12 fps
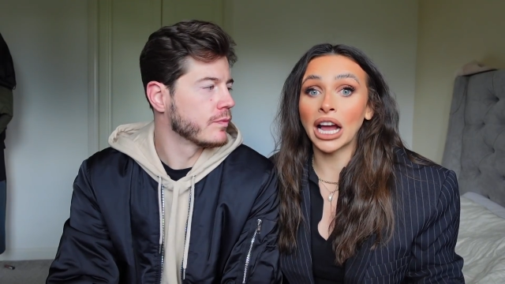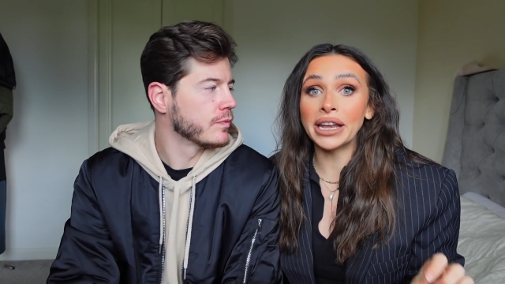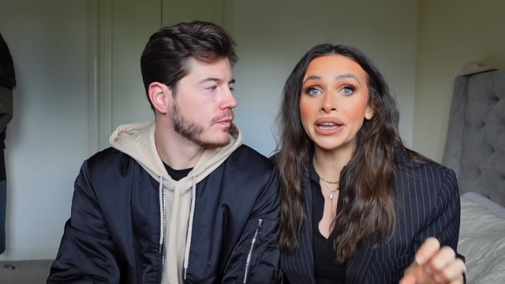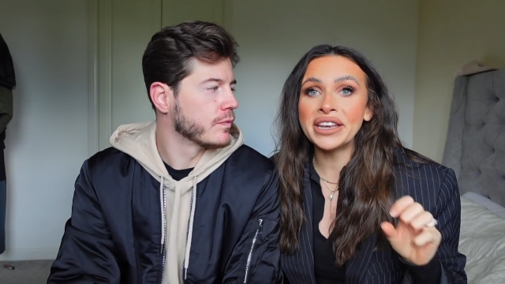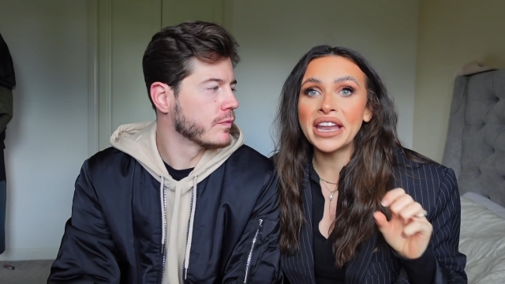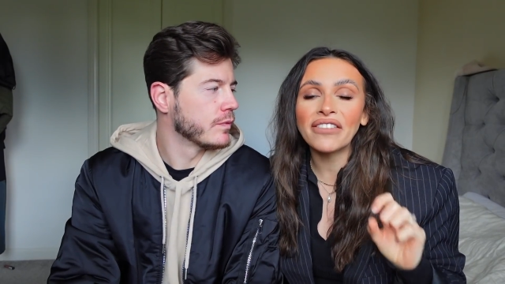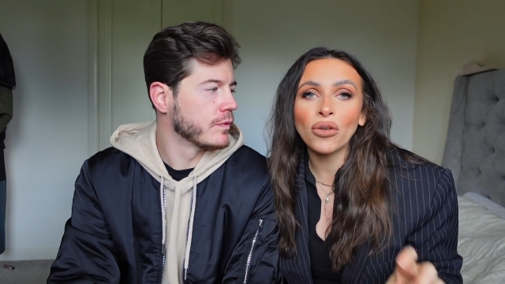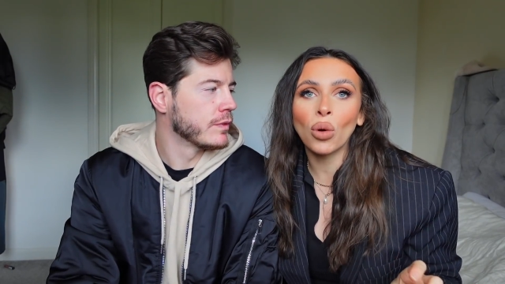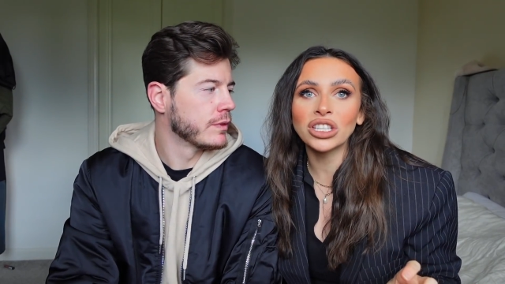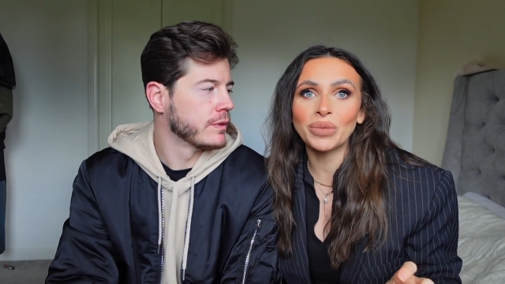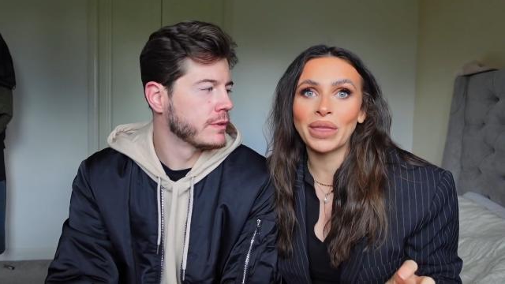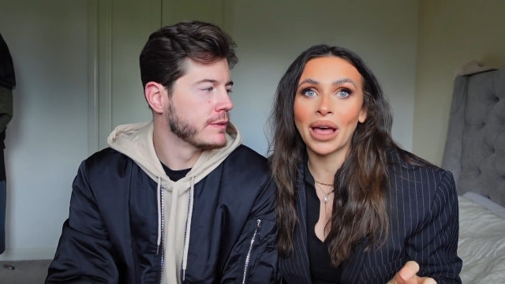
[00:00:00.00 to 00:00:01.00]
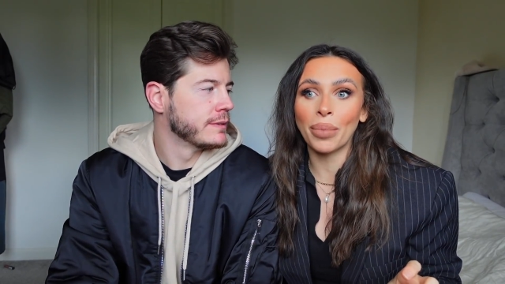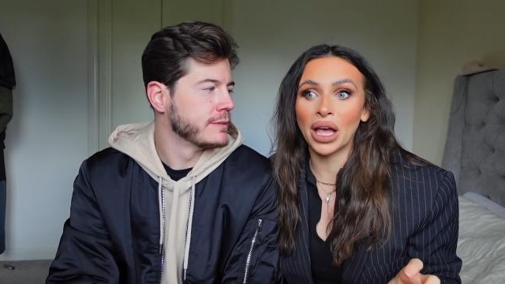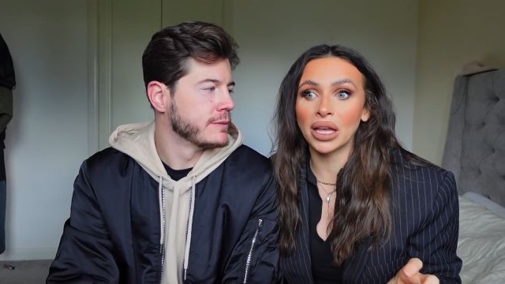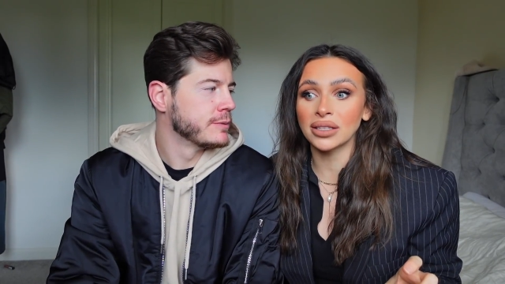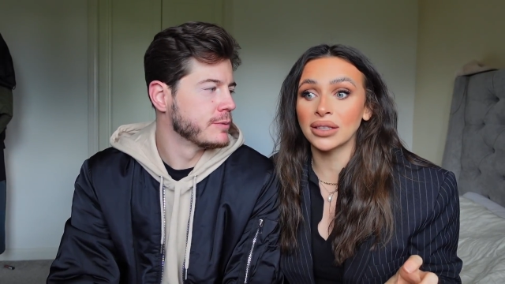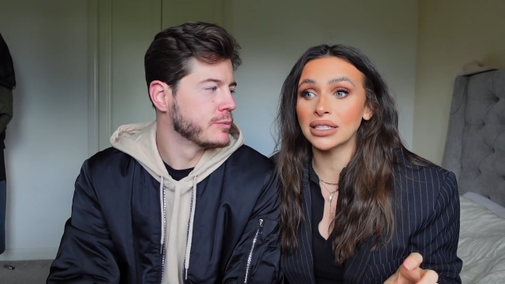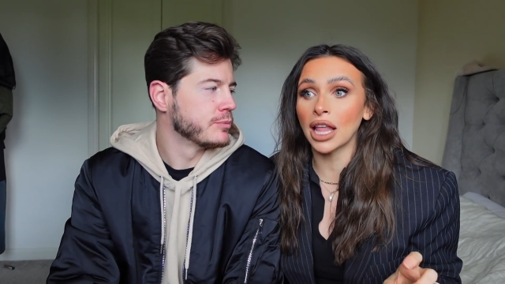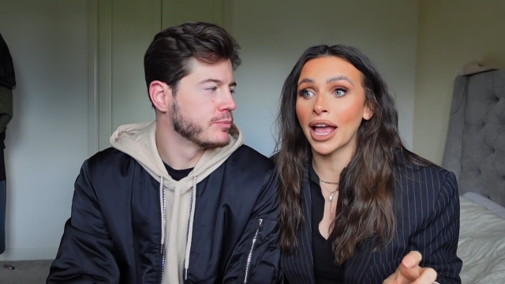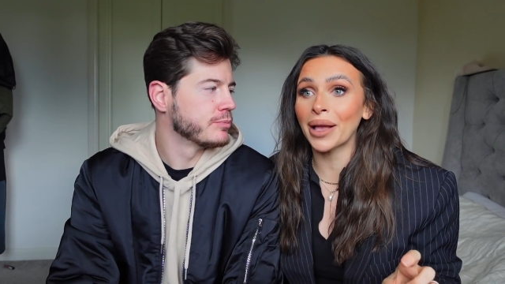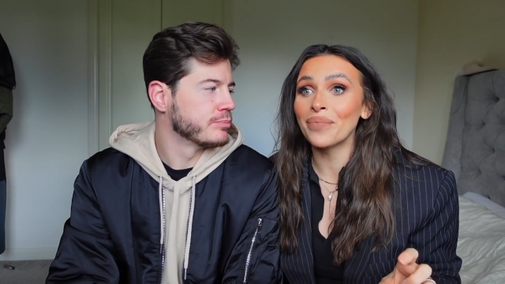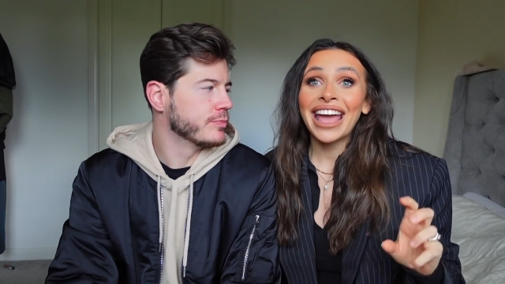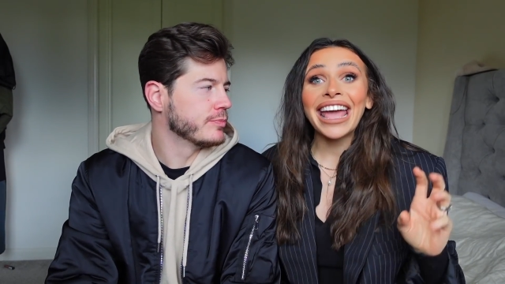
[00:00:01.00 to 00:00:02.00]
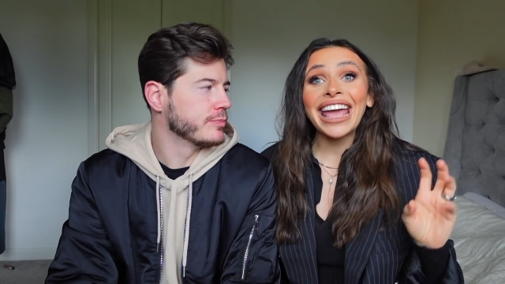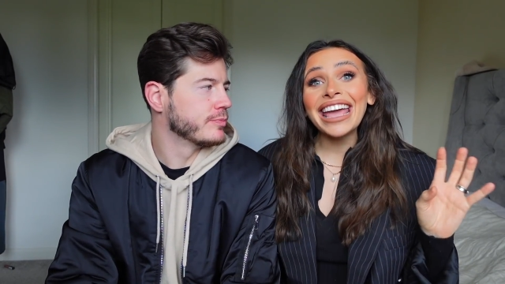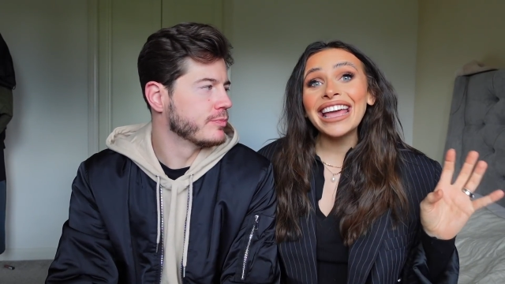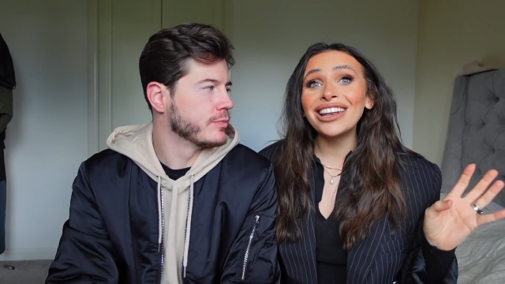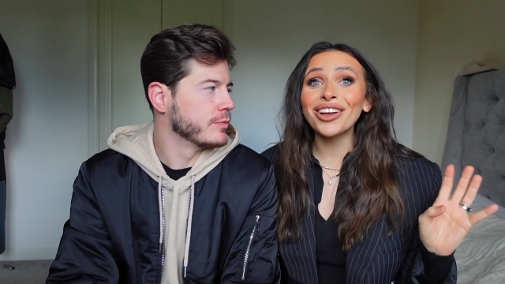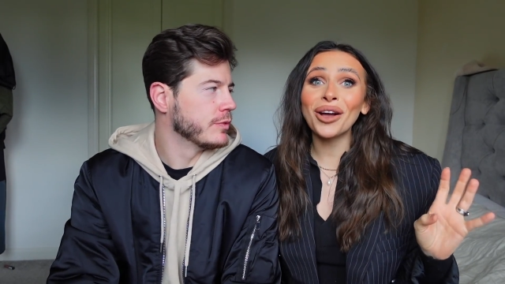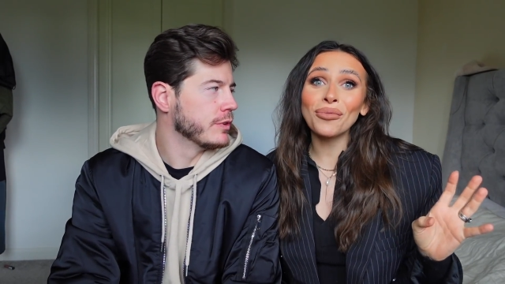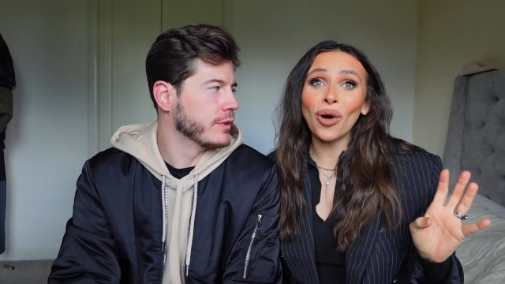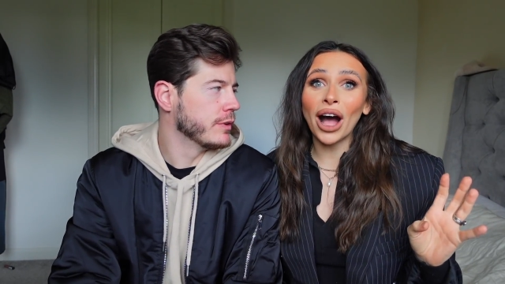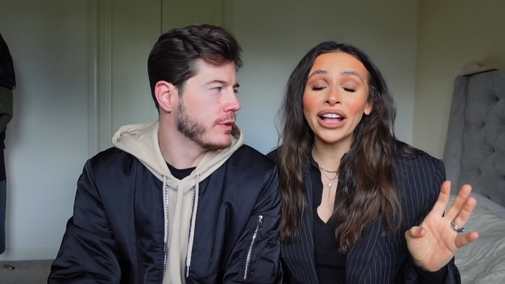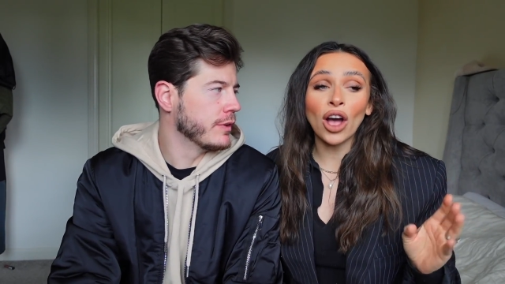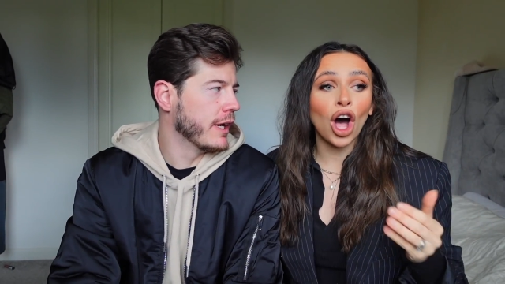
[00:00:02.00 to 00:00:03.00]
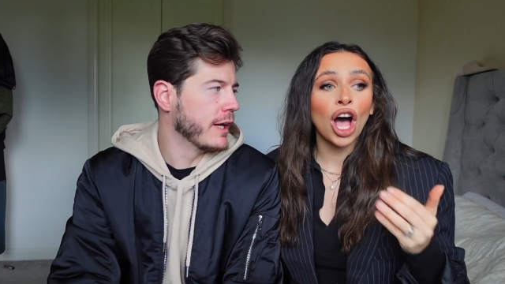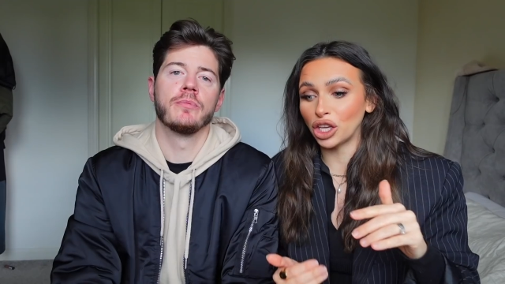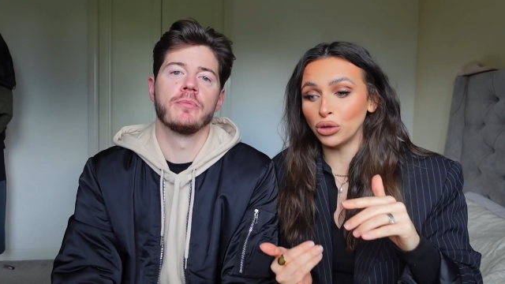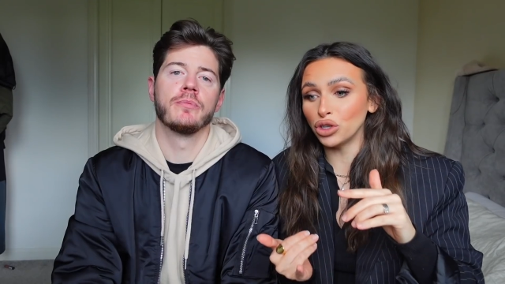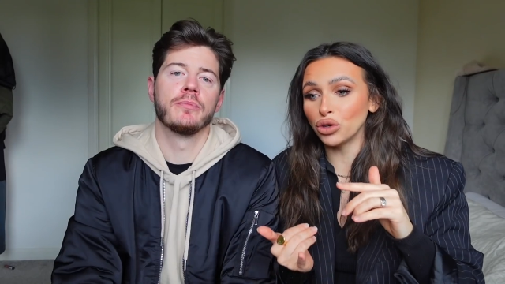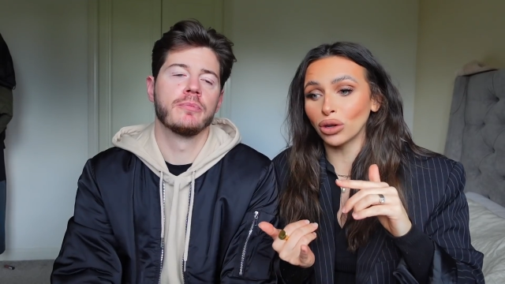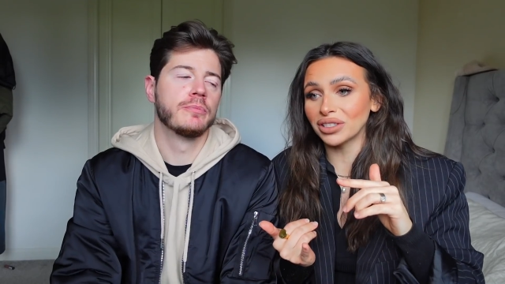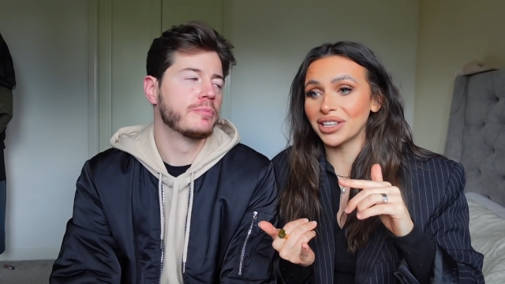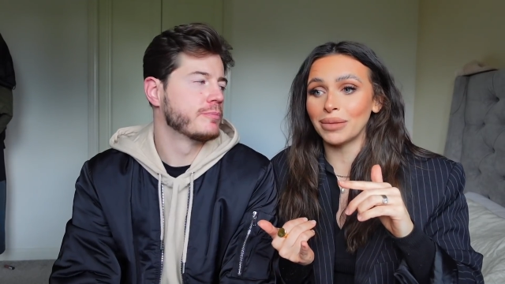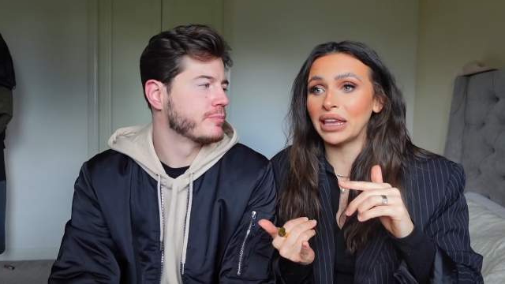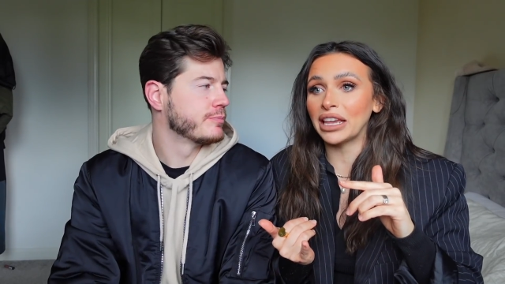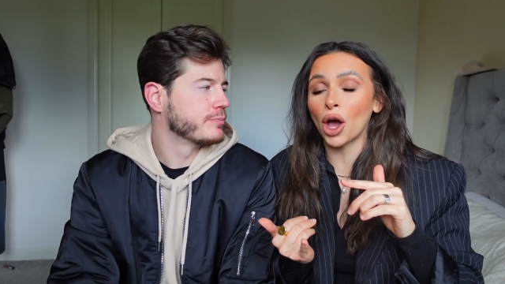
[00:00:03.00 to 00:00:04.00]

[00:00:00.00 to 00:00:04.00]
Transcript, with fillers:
Speaker 1: I never want to be that person that's like, here, look at what I got. Yeah. You do not see me